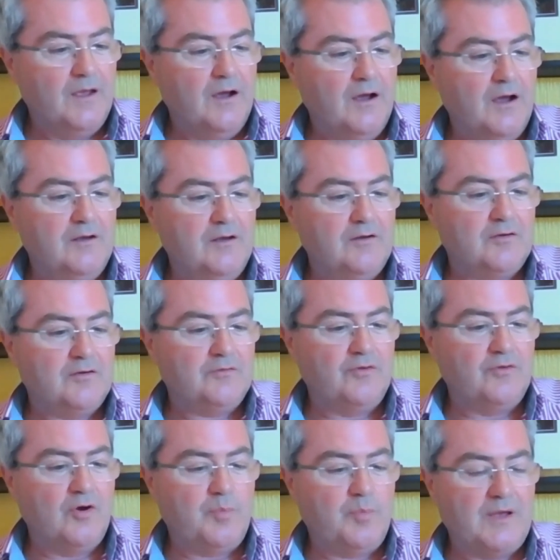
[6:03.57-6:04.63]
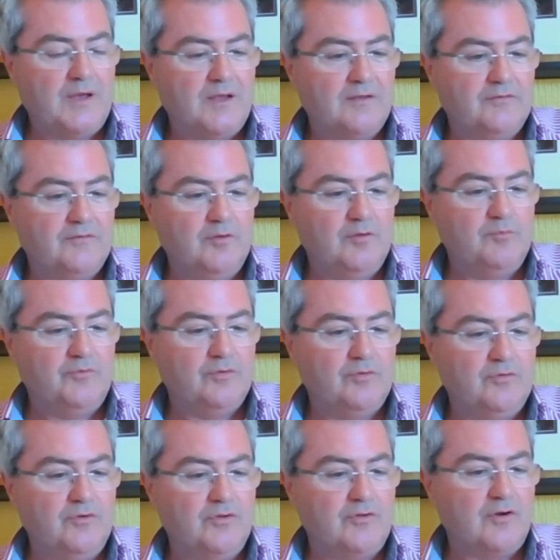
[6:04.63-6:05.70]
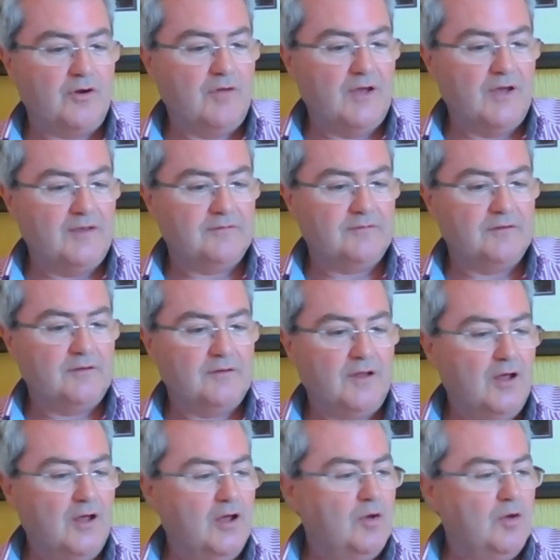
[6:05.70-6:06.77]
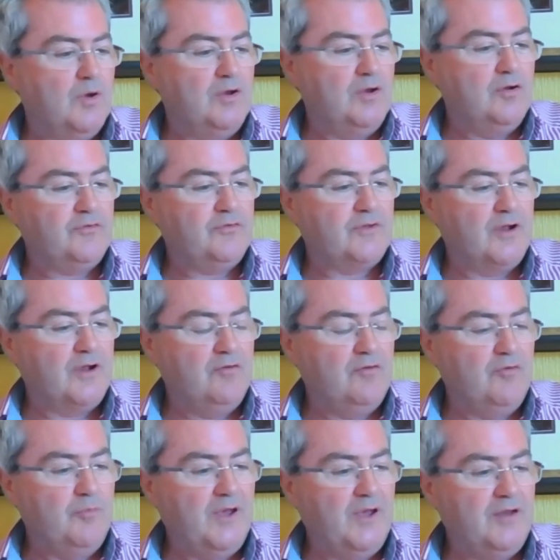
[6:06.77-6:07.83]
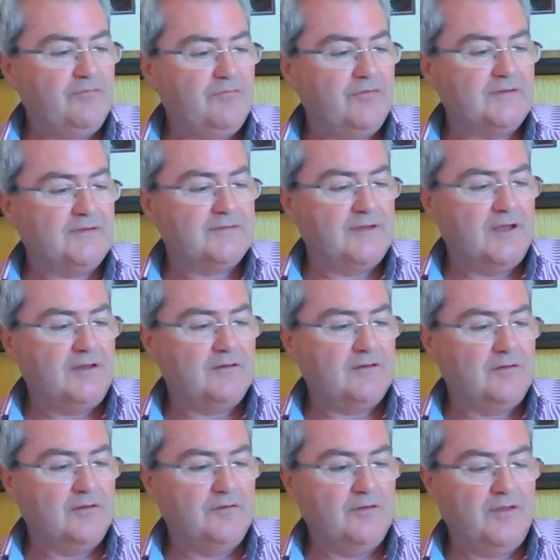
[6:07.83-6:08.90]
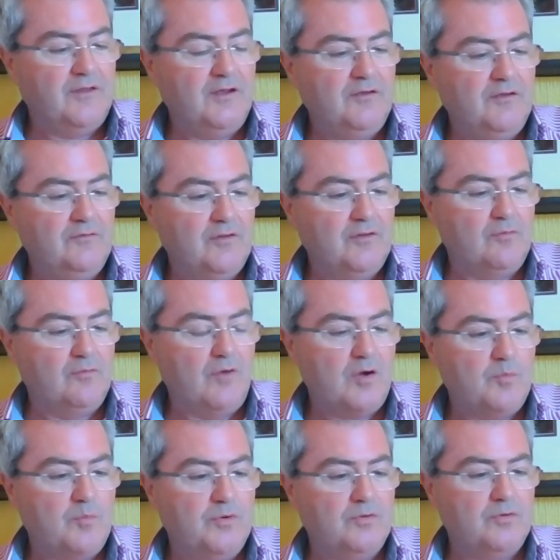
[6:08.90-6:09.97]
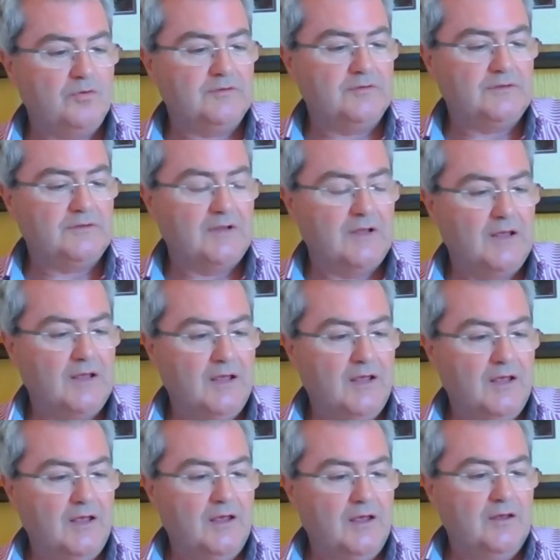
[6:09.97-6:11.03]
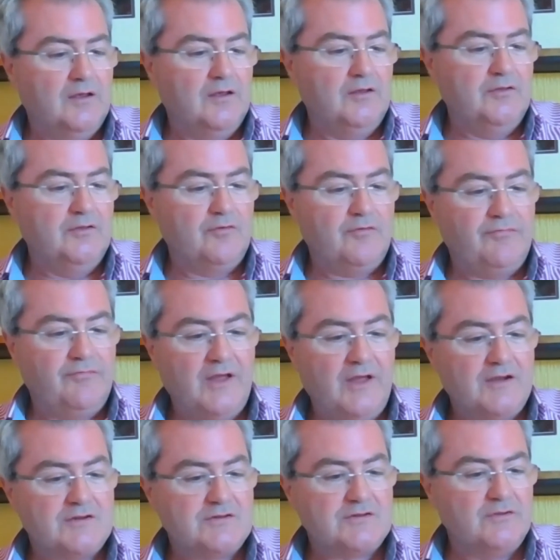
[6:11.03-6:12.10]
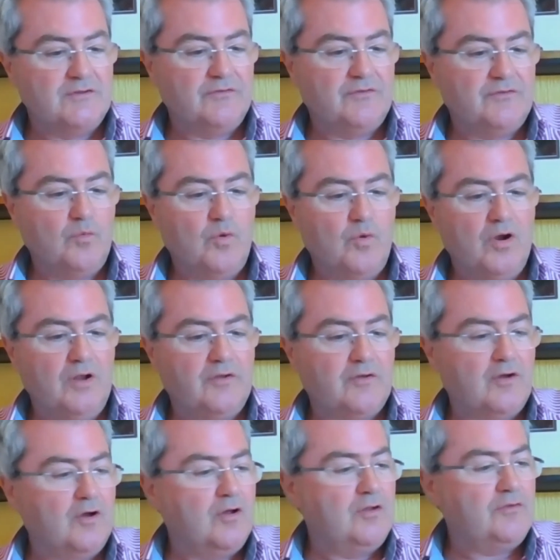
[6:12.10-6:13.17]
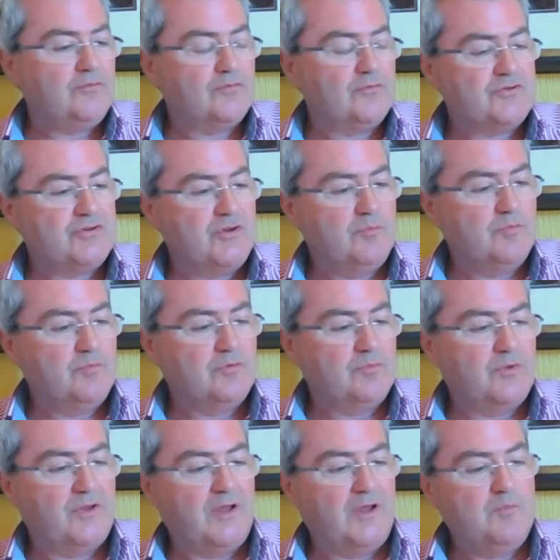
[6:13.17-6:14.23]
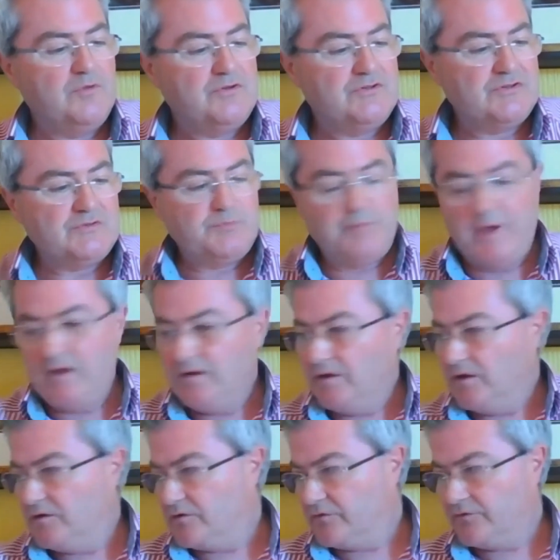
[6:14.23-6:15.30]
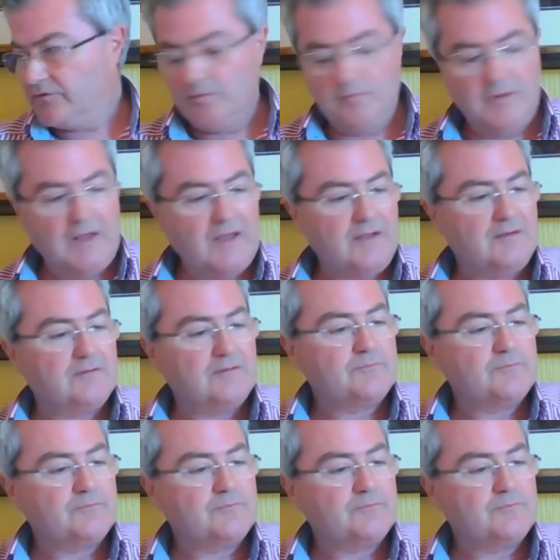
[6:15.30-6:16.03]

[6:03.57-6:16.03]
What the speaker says: Heidegger saw past him to another horizon, while Husserl remained fixated on the things in the rock pools. In the reflections, the world also shimmered with images bending to some light.